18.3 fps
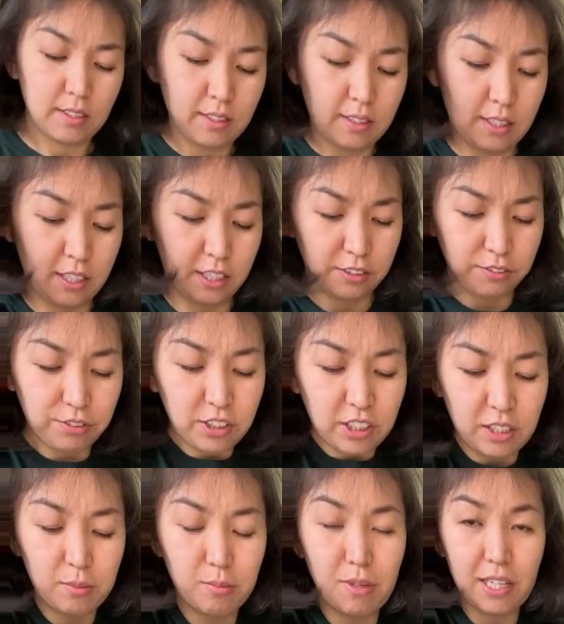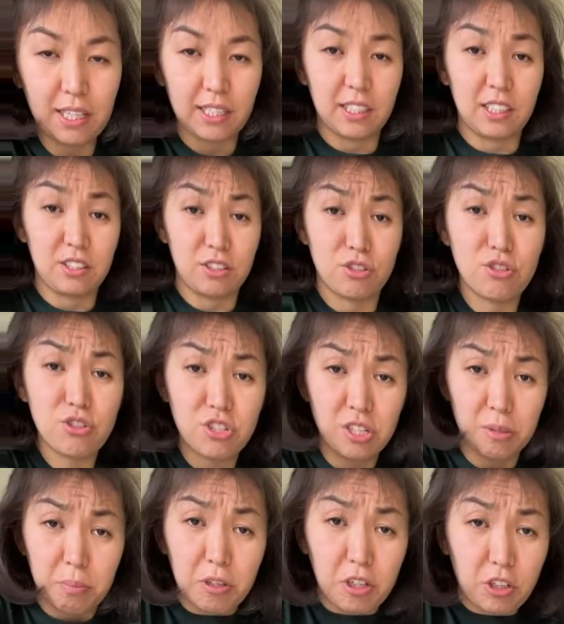And if you're gonna make it, it's
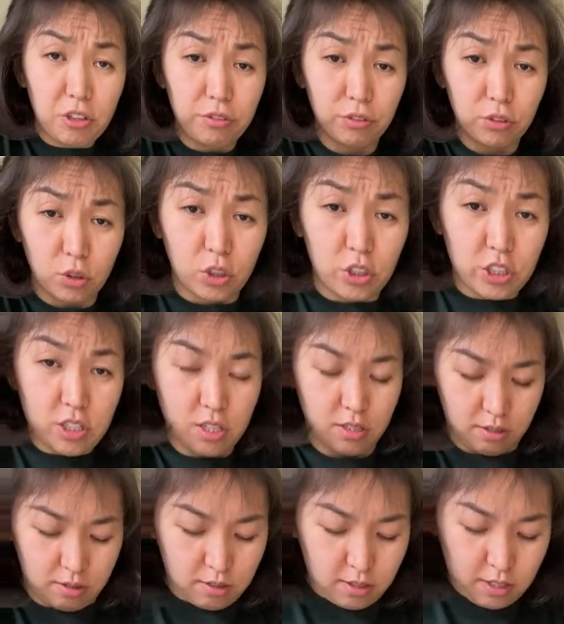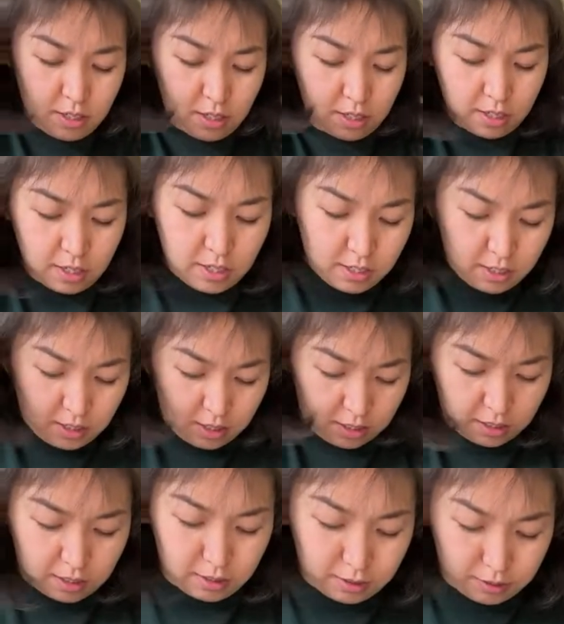cheaper, of course.
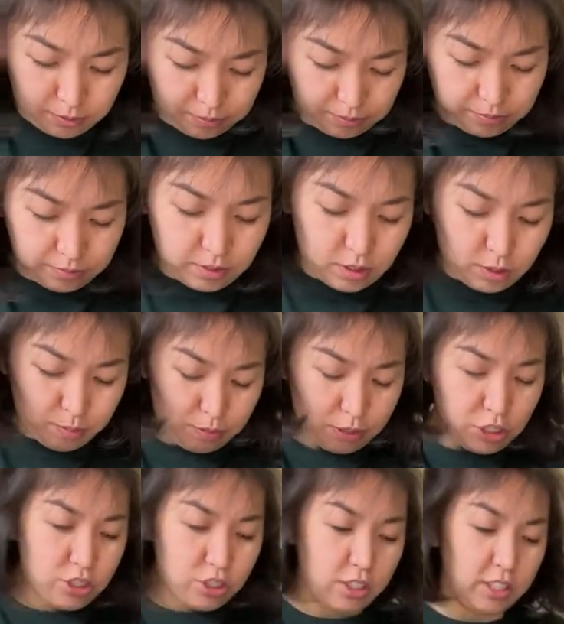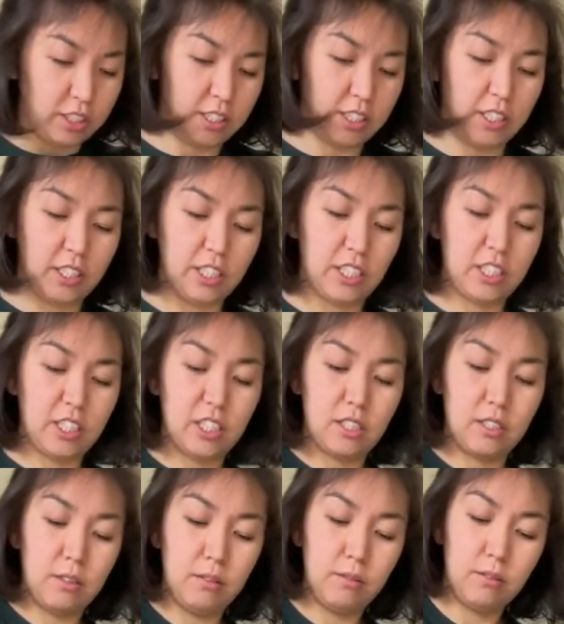Especially
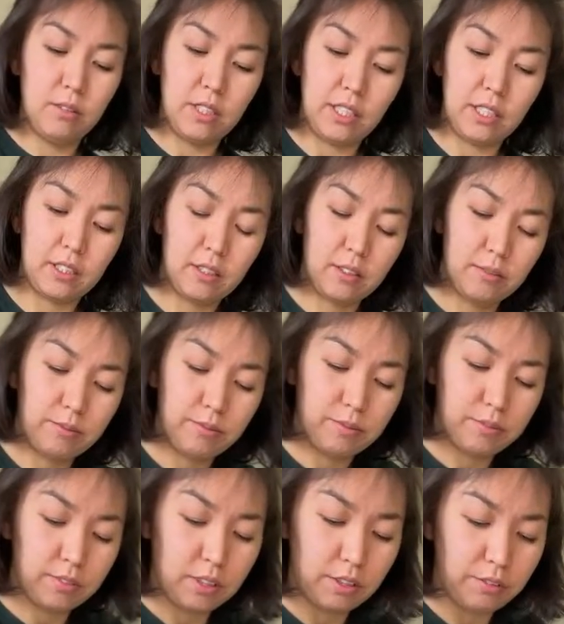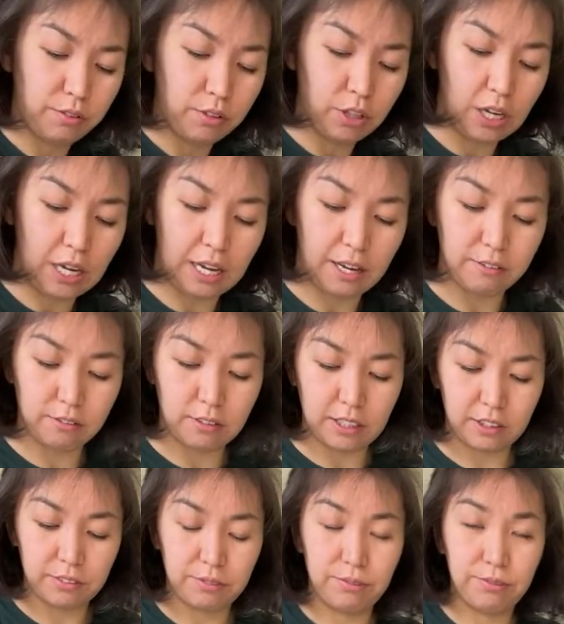here, like if you have
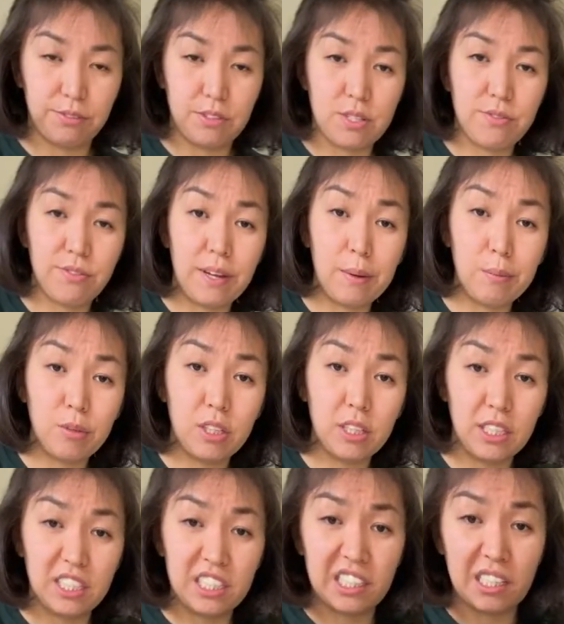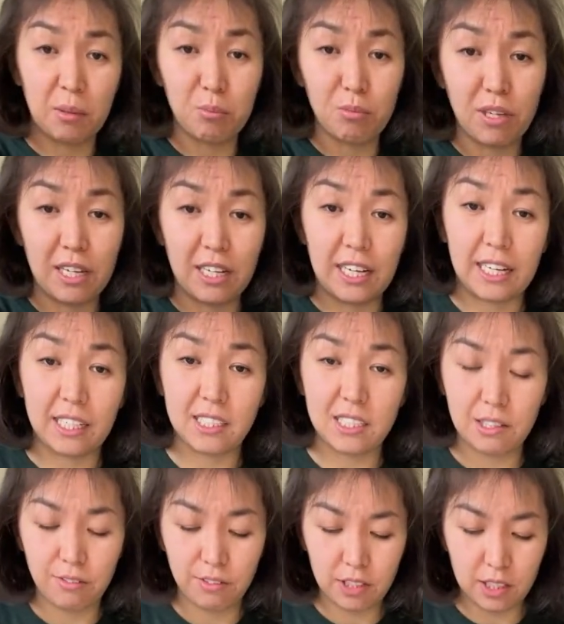like this family, it can be an
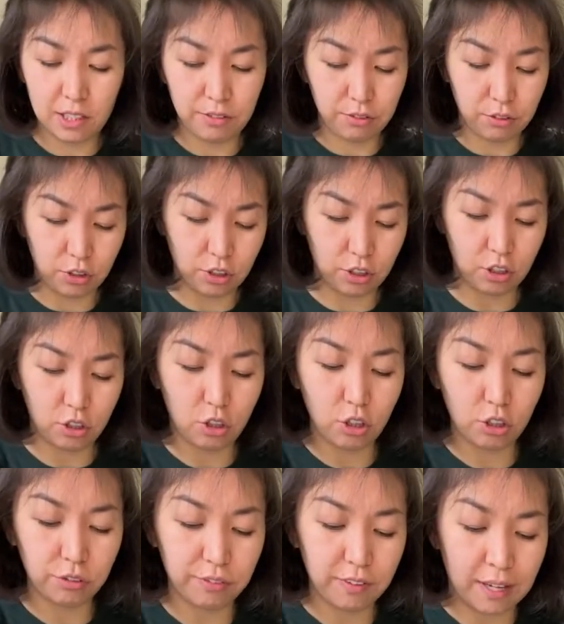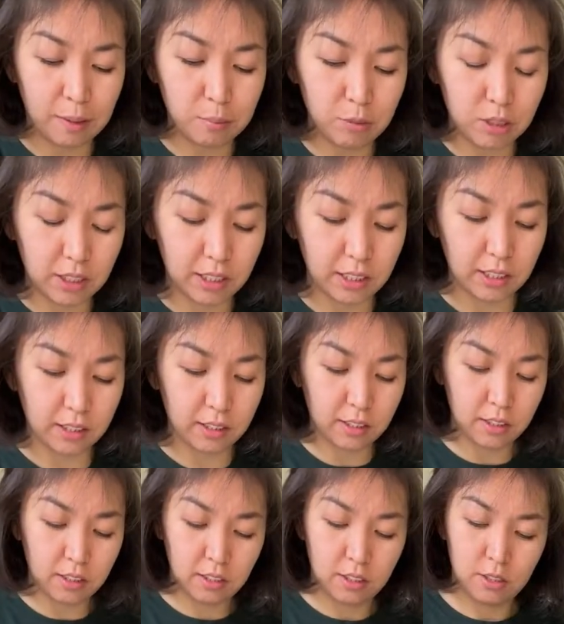activity for a whole family
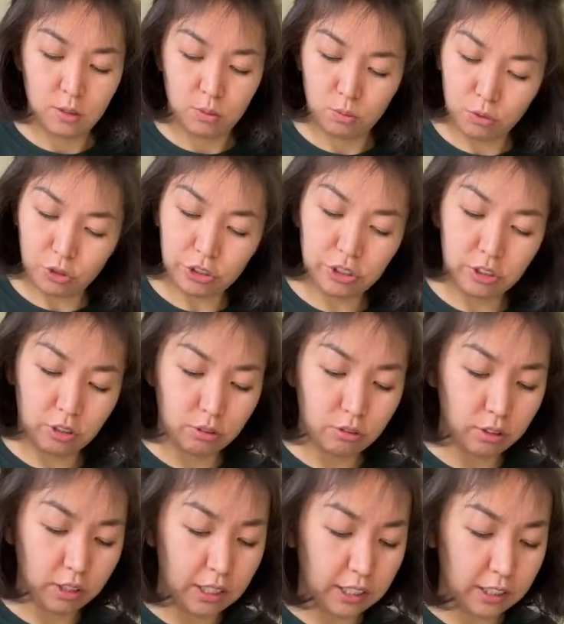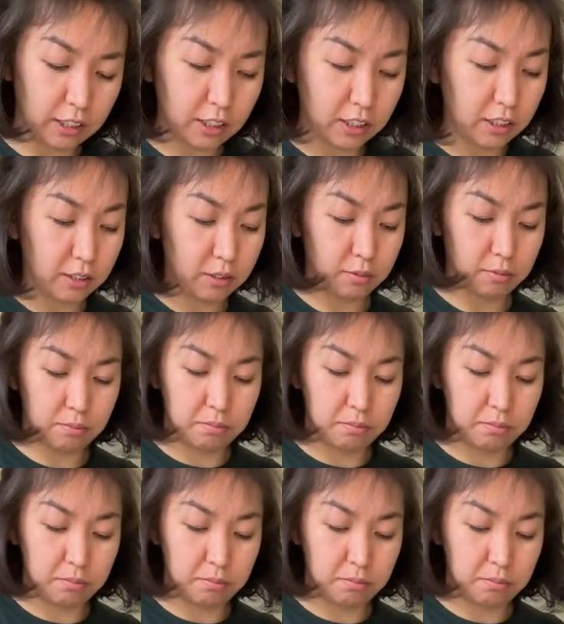working together.